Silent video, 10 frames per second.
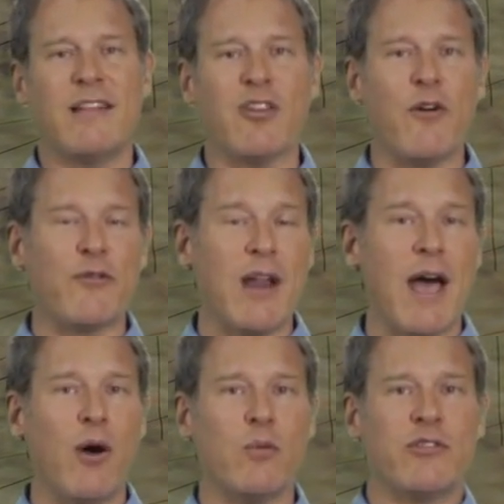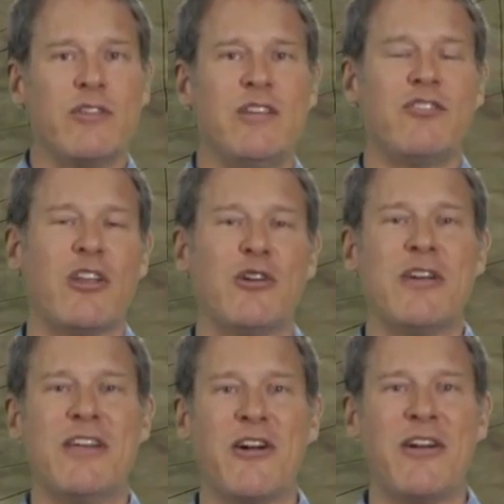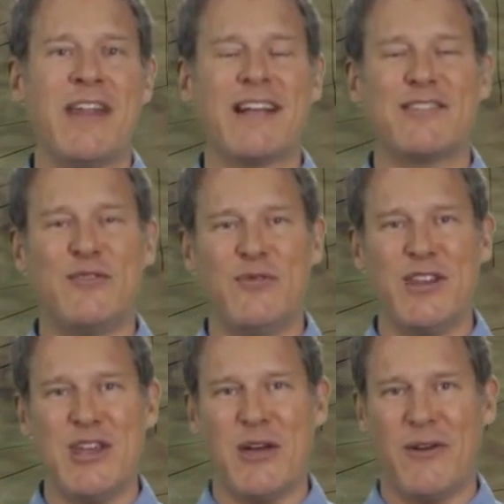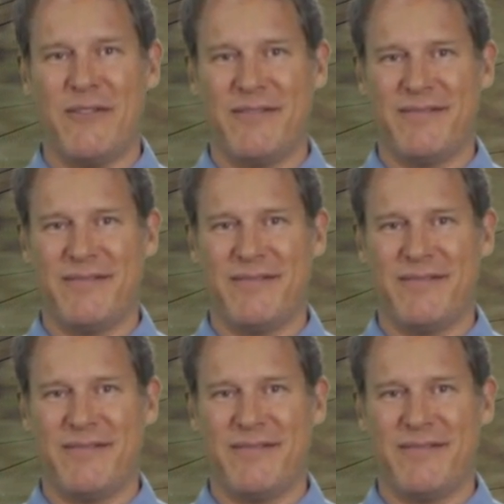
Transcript: That's all for now. We'll see each other in our next video.